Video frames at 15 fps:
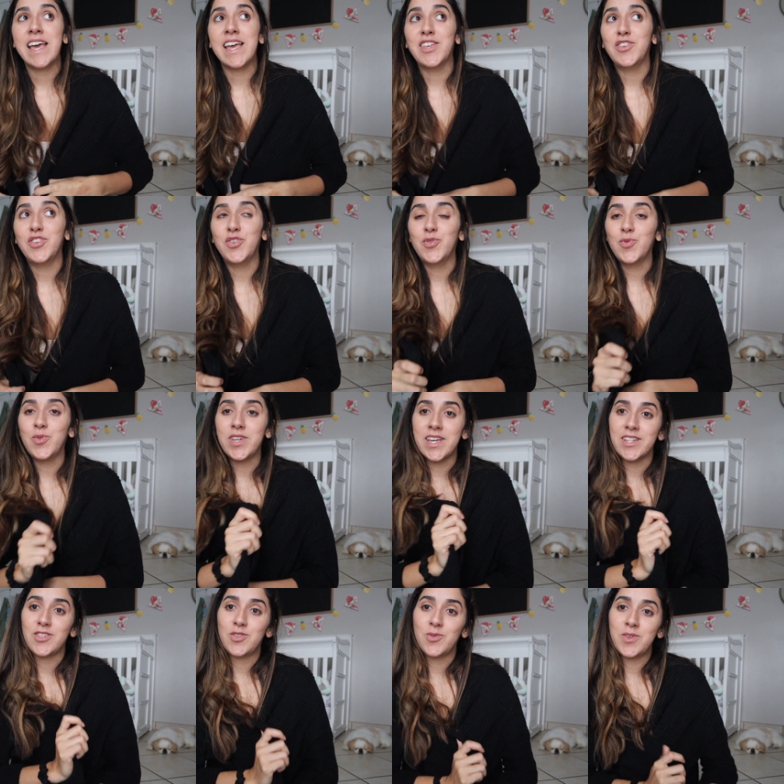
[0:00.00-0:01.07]
and you
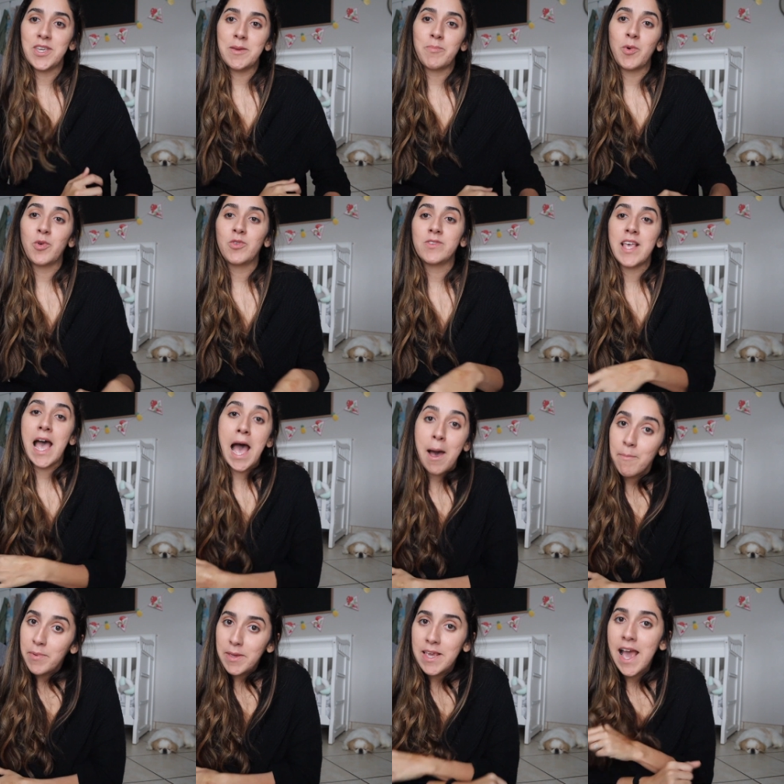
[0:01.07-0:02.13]
get to keep all those
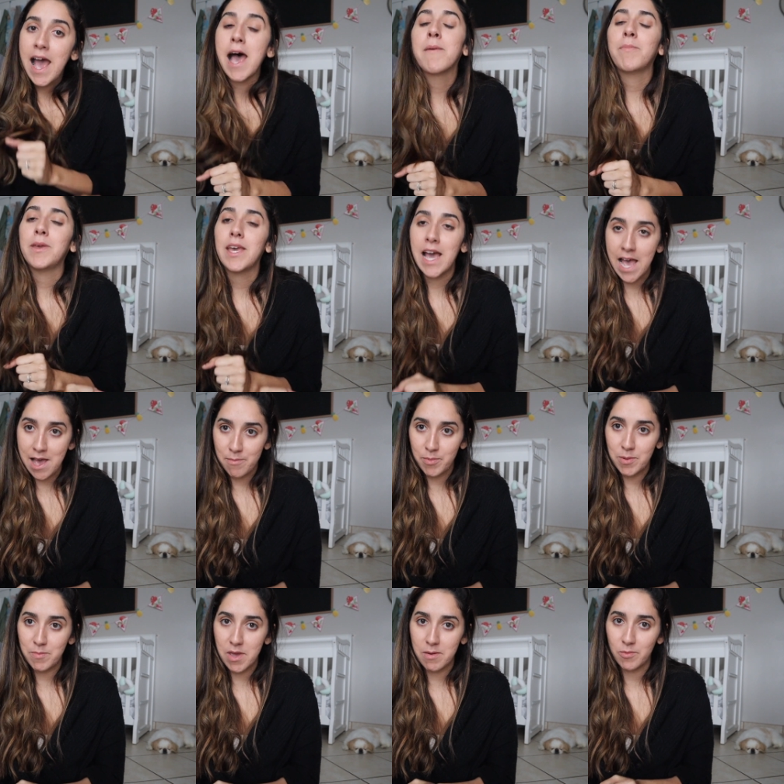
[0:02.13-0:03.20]
happy
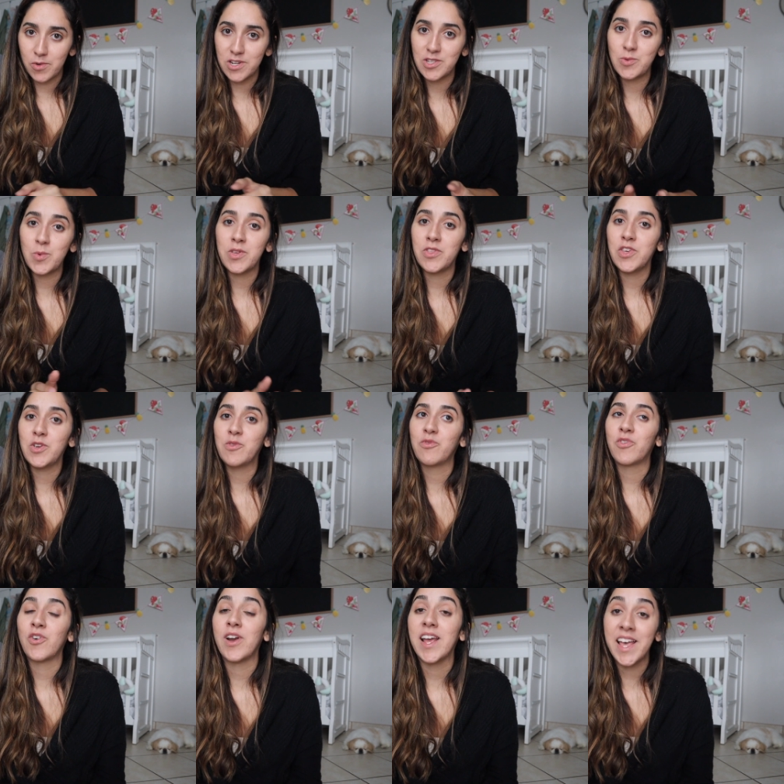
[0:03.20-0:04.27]
memories with you
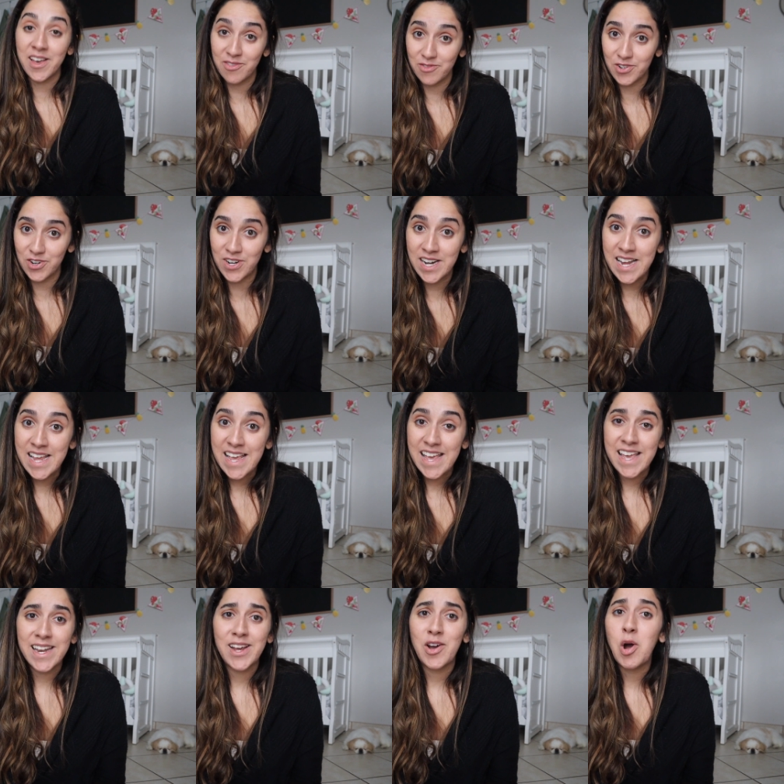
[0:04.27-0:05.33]
forever.
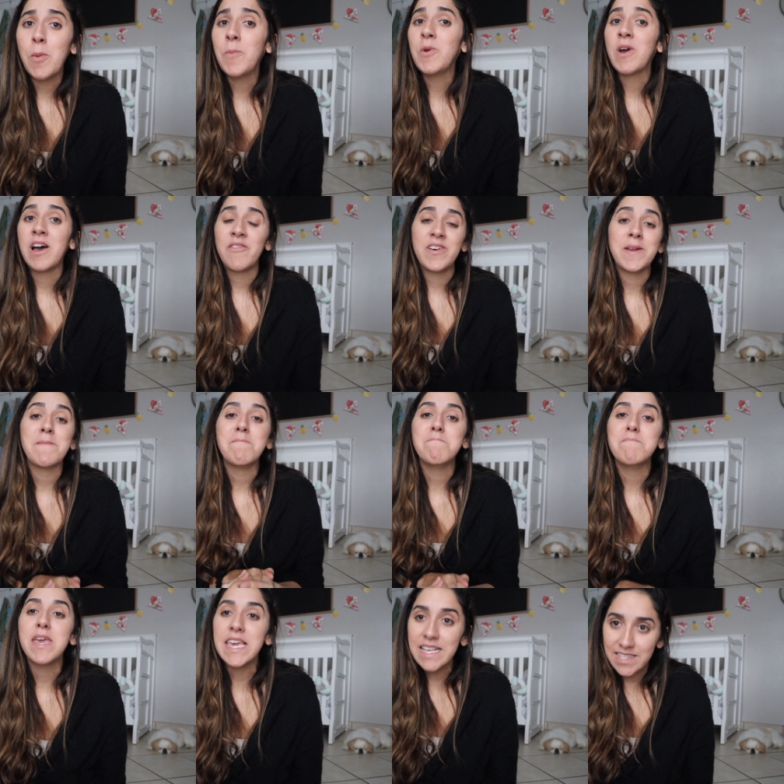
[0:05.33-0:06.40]
And I hope you have an
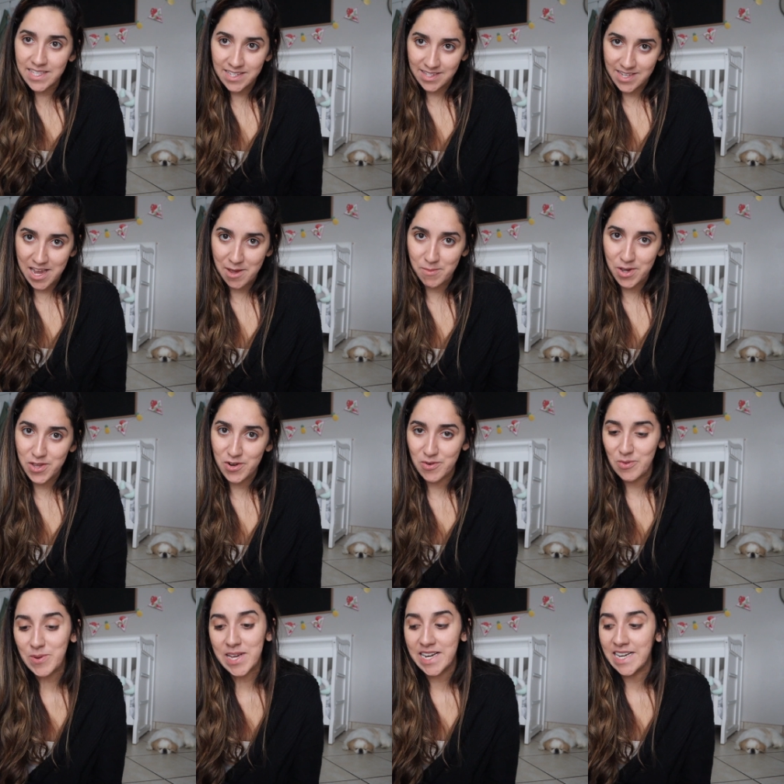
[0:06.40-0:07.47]
amazing time at your
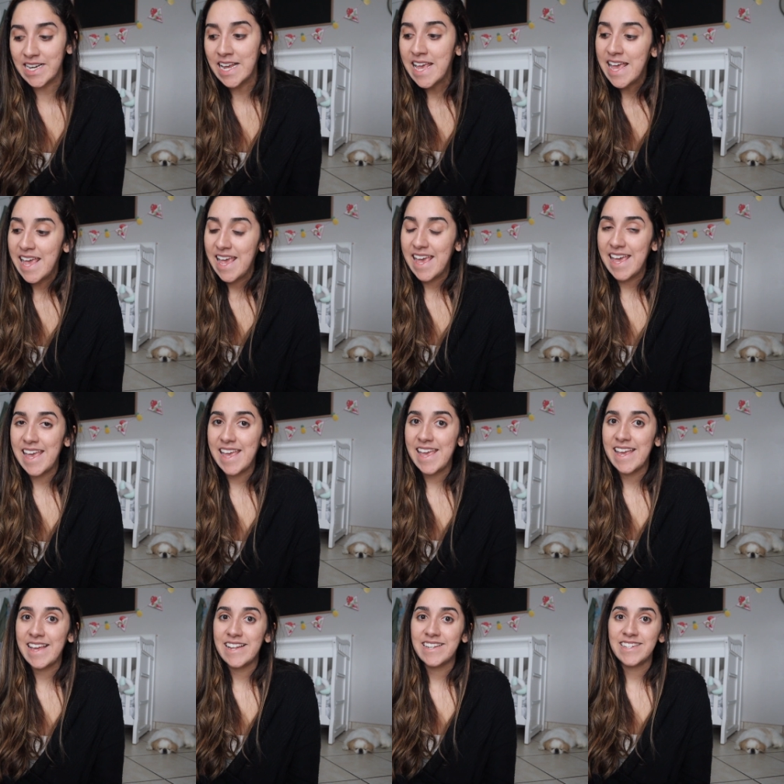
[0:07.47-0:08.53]
wedding,
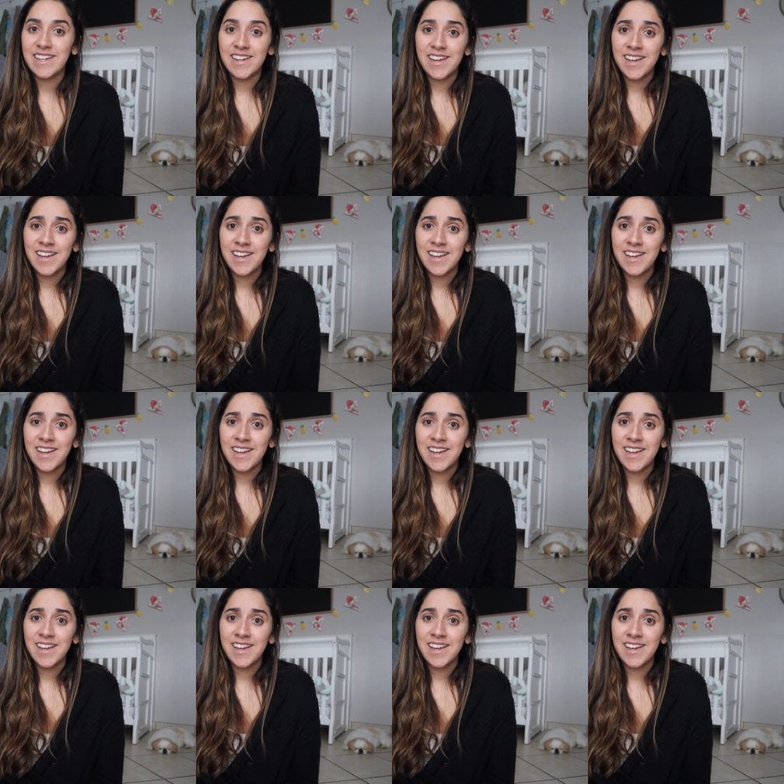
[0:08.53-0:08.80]
and